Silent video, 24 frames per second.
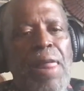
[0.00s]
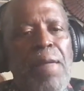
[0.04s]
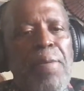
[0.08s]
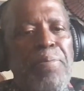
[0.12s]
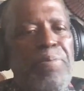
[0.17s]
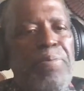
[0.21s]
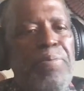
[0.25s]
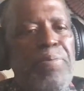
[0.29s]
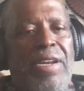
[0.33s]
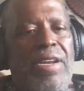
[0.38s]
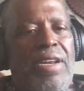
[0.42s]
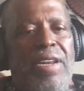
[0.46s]

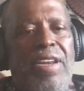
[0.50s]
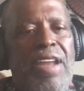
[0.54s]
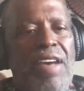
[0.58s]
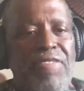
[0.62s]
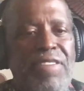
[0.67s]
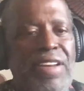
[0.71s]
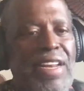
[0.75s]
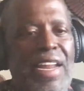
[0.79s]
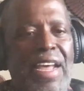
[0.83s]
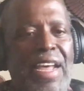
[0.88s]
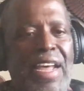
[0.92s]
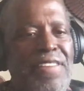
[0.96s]
But
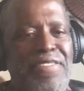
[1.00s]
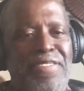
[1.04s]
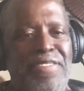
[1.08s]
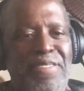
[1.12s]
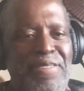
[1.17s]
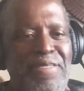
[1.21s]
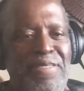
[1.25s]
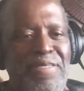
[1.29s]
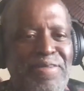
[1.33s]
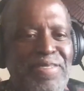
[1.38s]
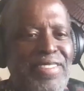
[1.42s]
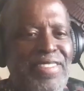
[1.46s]
nevertheless,
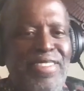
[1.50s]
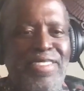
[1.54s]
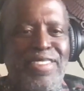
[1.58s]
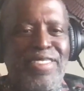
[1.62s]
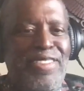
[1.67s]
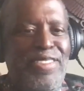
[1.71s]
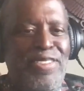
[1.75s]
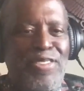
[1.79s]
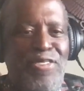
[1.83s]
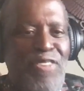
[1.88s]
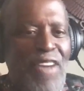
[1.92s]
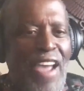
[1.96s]

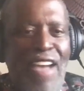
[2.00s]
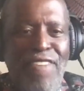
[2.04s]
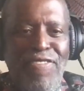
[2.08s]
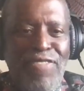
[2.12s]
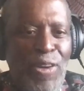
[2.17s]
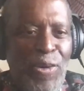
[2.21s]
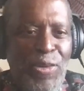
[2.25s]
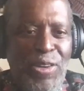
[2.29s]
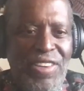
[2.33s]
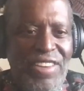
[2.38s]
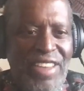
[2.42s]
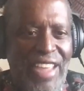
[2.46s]
the draft
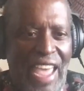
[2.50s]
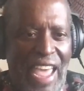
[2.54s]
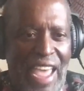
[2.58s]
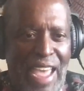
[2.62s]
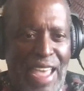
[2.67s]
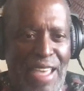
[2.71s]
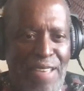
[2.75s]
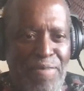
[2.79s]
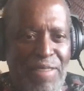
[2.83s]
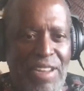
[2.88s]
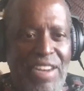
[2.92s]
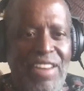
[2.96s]
notice
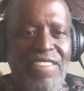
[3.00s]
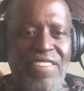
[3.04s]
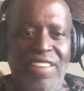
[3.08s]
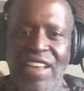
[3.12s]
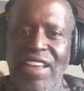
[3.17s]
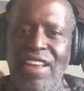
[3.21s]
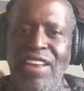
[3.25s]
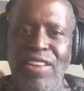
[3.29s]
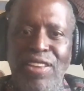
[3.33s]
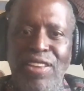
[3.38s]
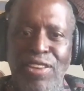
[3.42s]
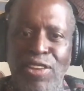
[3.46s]
came and it
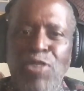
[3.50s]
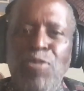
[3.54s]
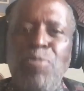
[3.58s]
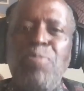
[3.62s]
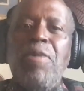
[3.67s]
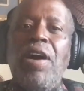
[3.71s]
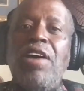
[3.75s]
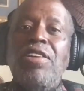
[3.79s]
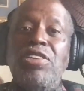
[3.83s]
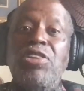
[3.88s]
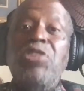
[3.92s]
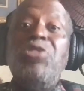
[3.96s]
said
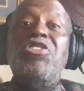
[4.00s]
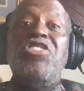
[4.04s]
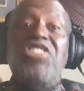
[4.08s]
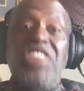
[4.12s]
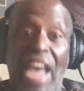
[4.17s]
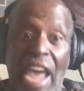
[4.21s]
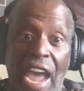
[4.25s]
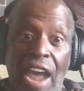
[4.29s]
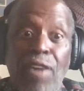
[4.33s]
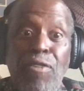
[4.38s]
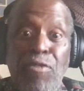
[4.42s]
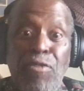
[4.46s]
you
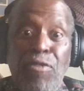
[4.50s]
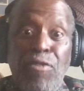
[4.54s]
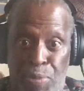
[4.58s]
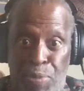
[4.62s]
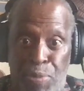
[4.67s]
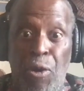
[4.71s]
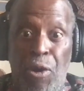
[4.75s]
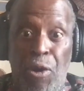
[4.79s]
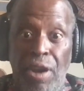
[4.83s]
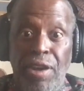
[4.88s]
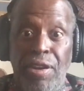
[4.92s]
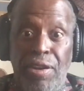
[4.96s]
shall
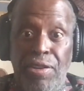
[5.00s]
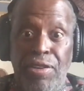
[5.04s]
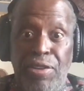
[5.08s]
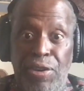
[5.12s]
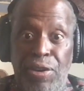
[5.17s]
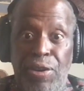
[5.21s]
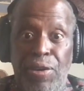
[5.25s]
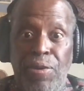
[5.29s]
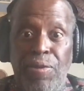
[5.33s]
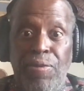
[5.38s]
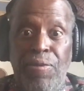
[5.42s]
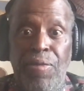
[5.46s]
report. You
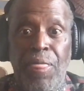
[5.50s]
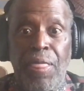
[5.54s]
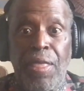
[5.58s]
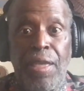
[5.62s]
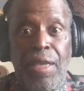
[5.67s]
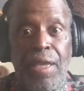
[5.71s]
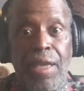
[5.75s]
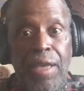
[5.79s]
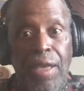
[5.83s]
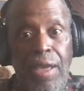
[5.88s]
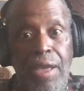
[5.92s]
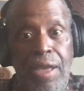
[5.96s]
know,
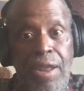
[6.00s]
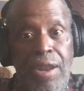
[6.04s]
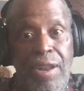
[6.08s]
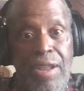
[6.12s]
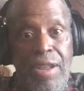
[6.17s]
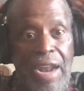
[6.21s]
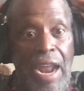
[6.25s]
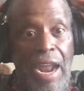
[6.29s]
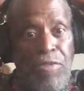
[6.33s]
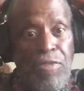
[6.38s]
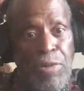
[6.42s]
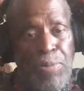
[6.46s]

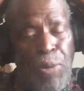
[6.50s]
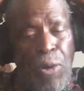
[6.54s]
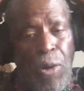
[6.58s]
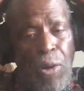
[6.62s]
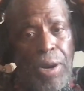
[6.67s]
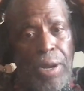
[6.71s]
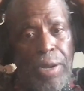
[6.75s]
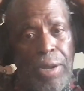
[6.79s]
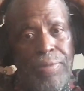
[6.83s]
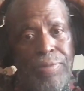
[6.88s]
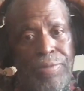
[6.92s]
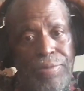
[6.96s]
and I
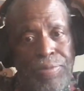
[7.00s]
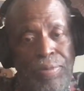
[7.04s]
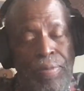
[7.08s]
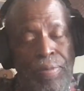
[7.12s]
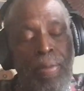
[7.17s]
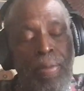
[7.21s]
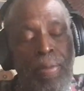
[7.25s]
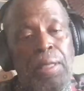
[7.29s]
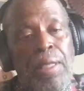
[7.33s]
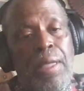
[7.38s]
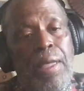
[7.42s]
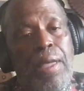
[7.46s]
reported,
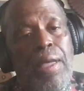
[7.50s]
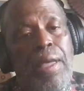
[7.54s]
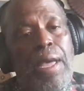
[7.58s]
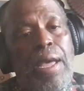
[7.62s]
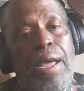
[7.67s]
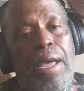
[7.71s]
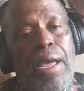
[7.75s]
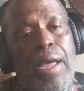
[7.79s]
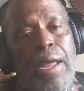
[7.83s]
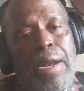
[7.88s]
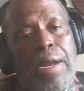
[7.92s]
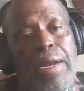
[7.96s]

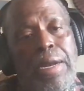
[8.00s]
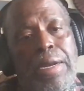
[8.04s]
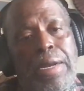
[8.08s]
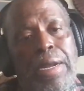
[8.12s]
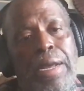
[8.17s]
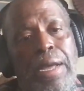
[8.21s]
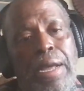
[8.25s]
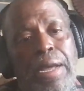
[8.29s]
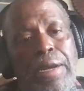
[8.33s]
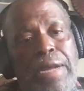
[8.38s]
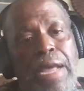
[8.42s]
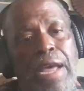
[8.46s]
and
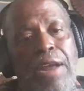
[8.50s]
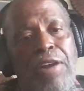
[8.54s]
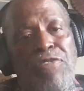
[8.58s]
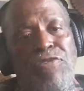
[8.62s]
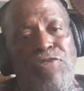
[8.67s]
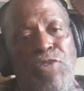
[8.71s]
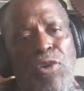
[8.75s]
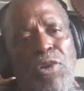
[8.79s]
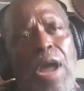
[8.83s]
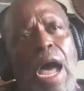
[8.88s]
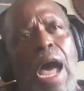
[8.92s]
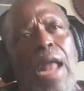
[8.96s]
down to
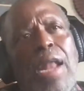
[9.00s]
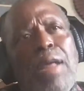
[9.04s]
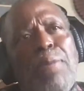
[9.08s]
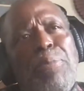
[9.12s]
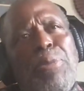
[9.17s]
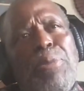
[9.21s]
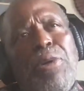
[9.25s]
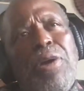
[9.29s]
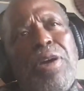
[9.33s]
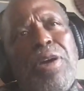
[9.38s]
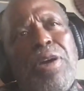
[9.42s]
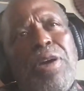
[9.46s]
Fort
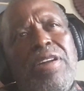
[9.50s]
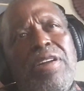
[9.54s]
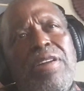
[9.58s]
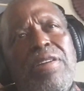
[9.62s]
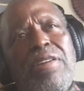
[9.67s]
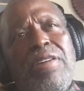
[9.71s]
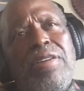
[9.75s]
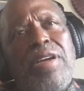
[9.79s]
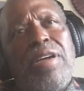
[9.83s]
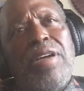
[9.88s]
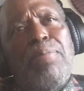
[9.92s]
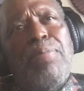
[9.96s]
Hollenberg
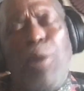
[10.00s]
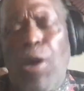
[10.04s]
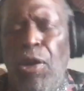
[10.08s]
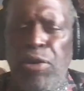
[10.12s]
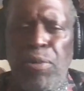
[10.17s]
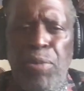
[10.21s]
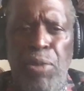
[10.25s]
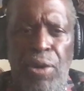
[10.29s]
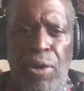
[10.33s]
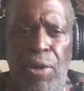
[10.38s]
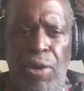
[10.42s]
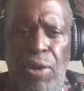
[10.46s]
in
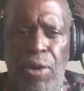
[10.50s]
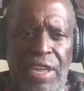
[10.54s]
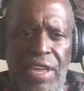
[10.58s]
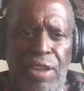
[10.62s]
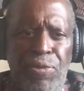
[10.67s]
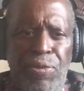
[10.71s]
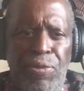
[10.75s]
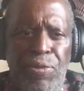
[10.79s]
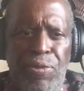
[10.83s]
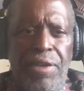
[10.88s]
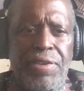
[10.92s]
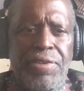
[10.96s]
Baltimore, I think it
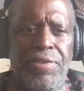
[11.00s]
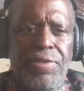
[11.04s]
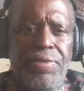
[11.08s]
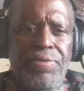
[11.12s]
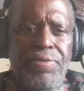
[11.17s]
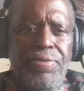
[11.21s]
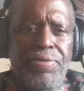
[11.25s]
was.